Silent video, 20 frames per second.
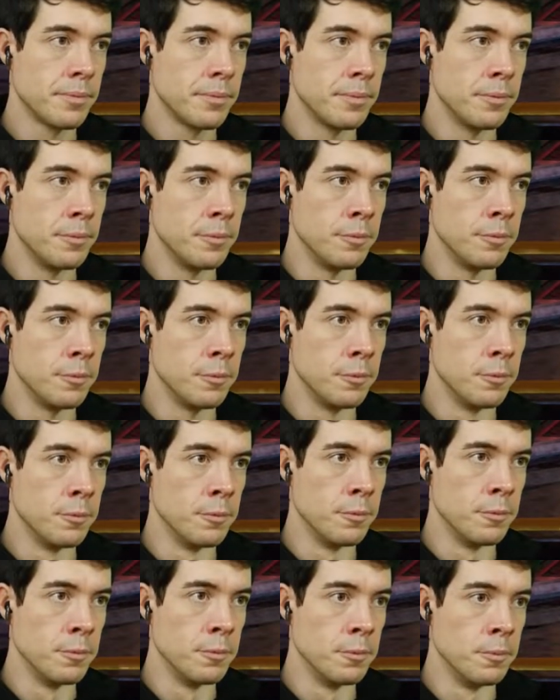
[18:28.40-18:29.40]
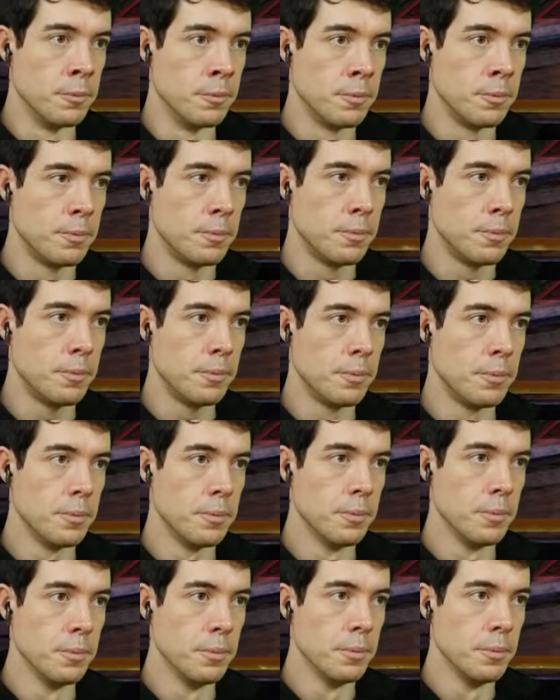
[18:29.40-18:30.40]
Hmm.
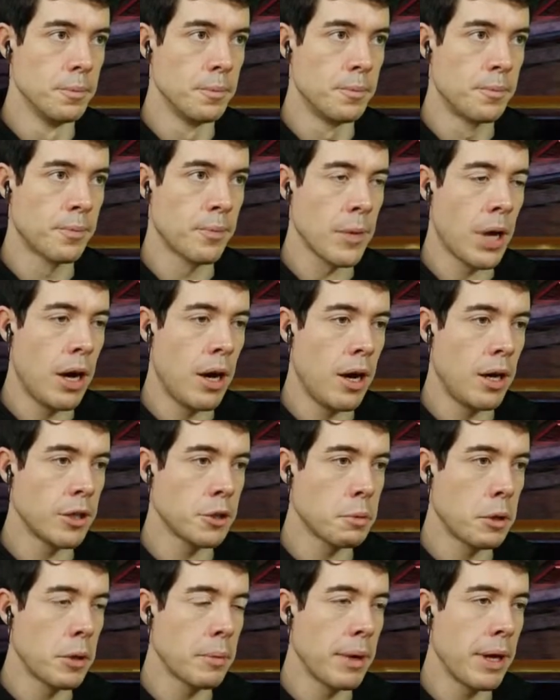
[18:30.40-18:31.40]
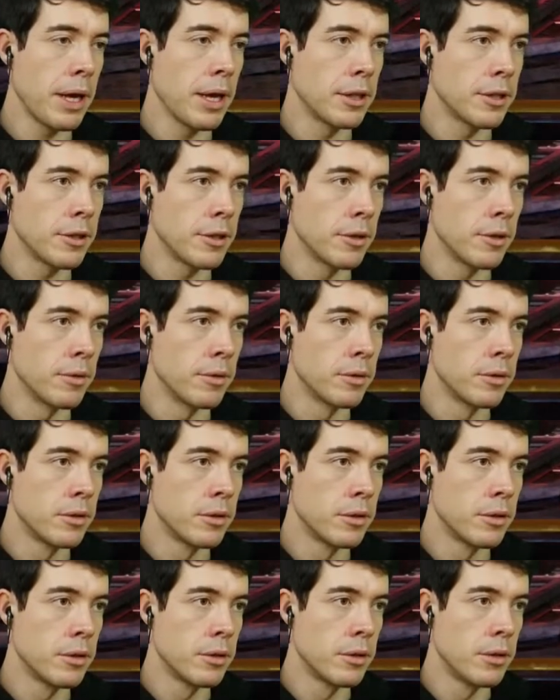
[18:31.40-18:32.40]
Oh, there's one up here too.
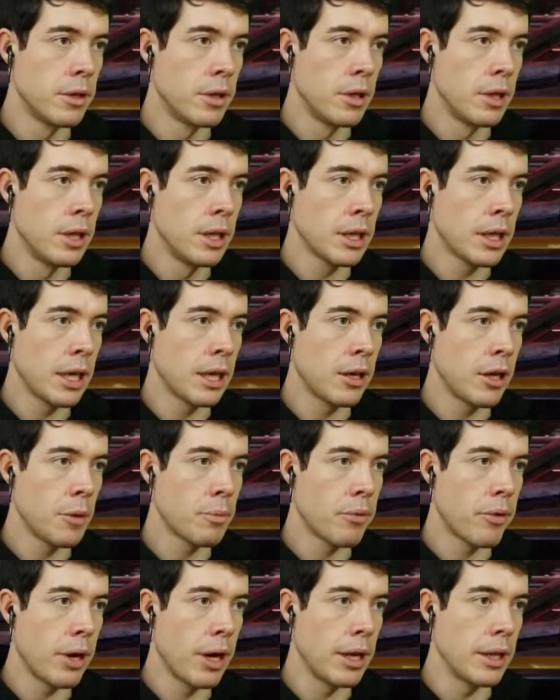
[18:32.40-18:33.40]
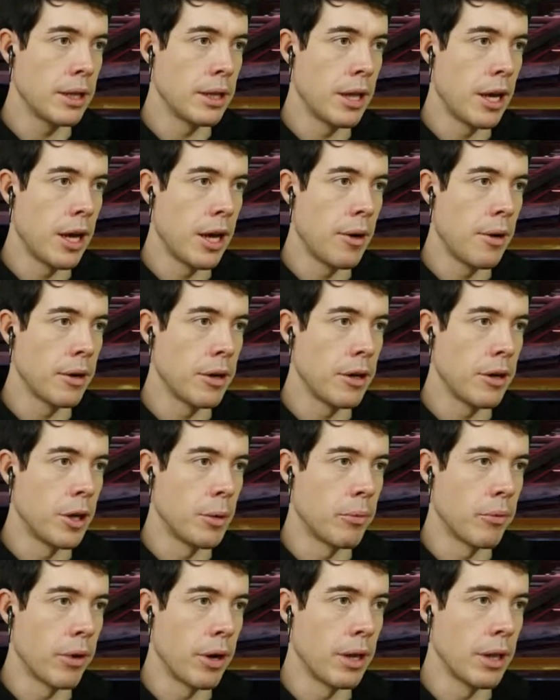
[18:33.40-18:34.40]
Can I operate? No, I can't
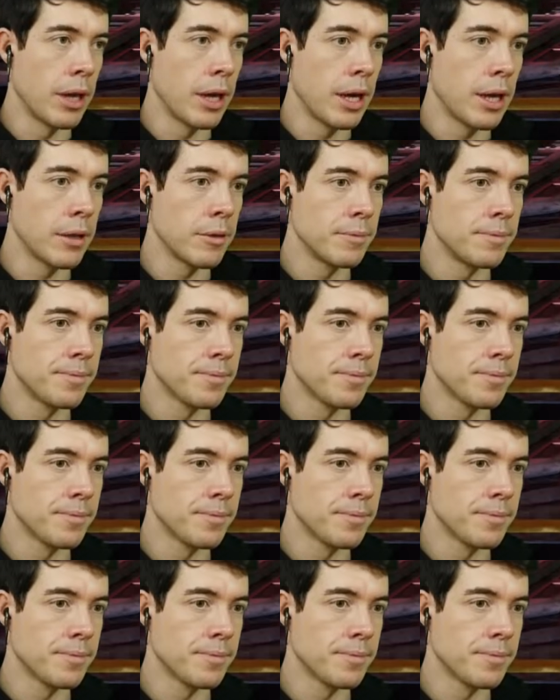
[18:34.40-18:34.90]
operate that.